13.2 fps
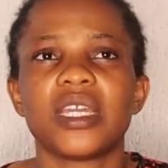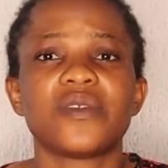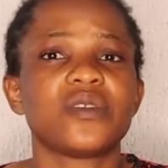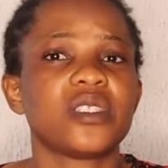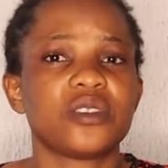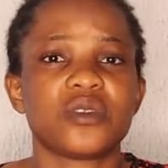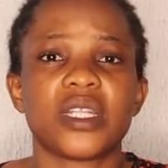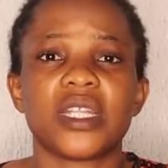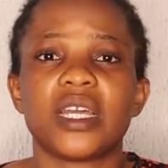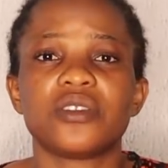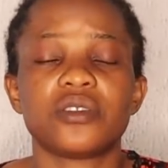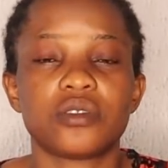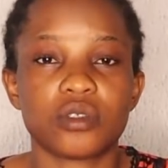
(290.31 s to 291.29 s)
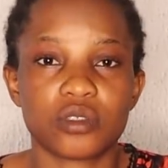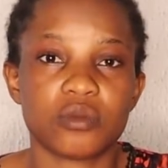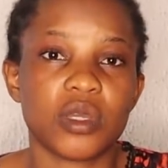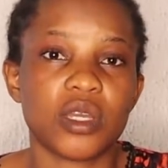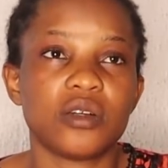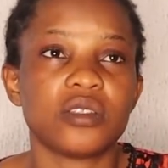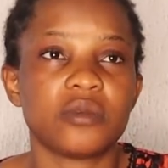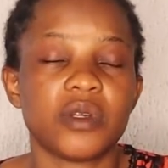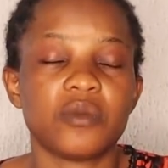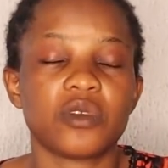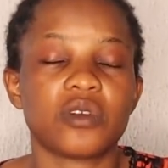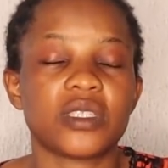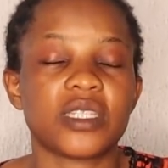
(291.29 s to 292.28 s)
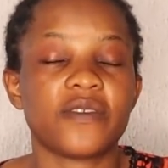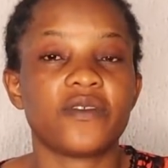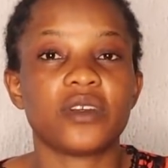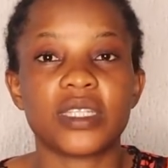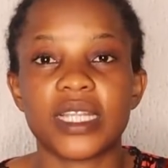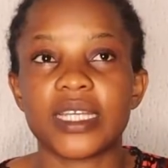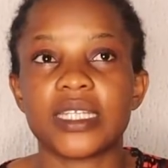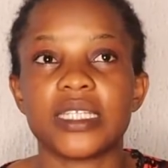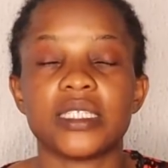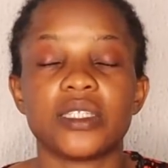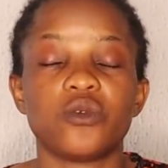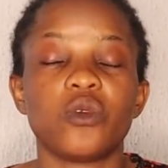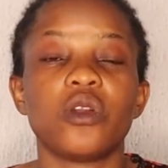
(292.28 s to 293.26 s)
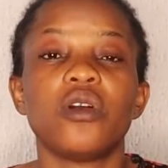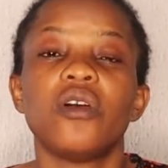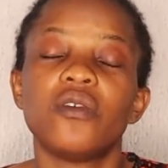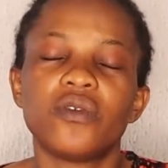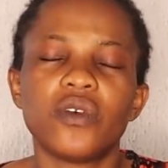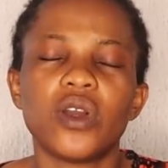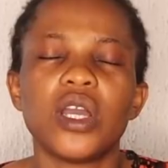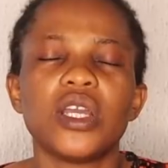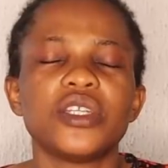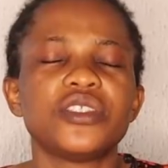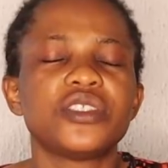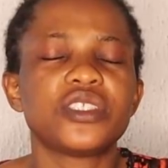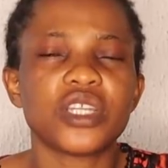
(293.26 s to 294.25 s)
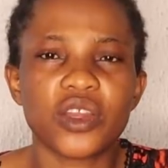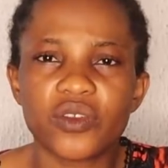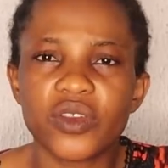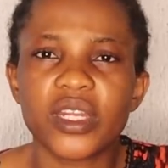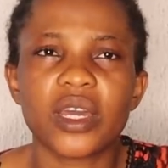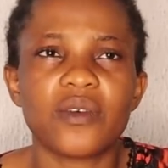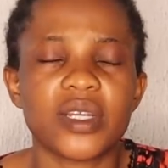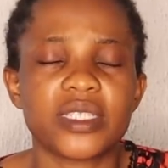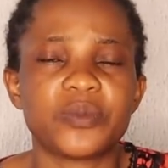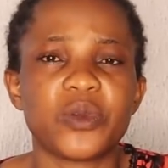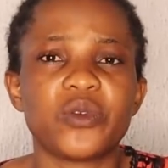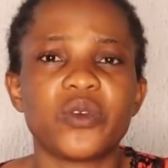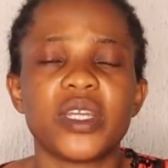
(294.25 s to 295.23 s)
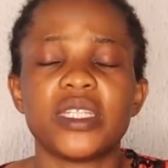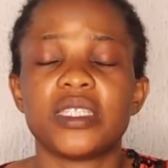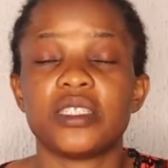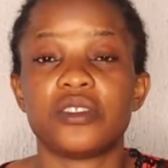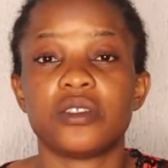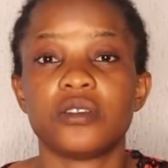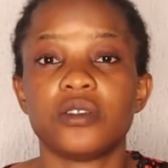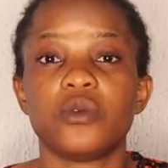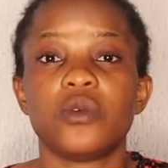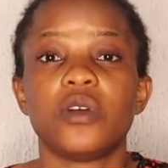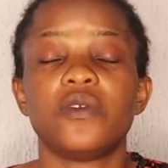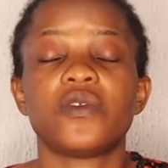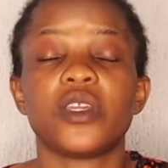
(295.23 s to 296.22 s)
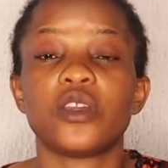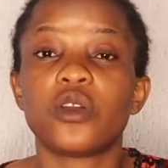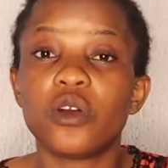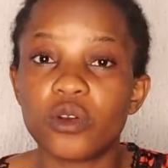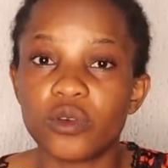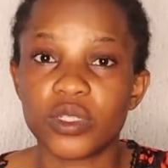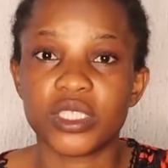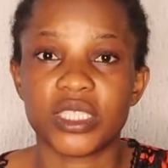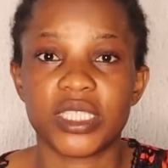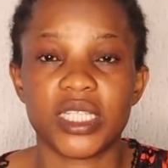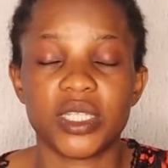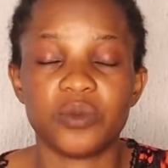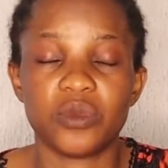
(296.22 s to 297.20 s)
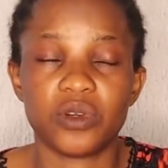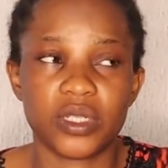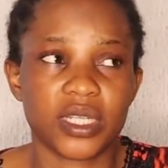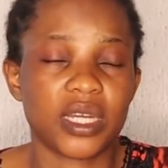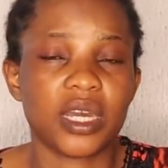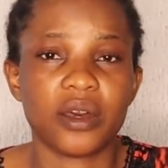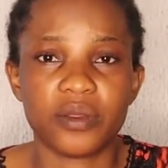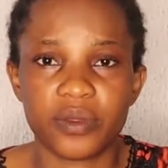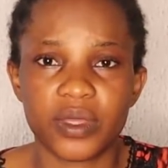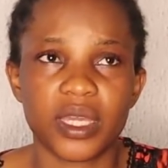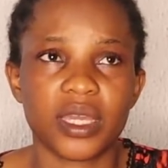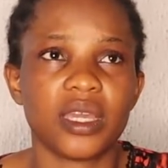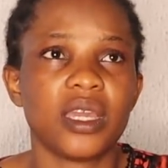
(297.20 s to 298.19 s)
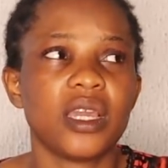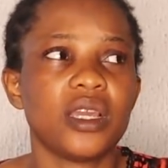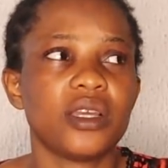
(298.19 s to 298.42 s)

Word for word: Even this are not to talk to my husband because I felt like it's a way of sharing our experience. It's also a way of encouraging any mother out there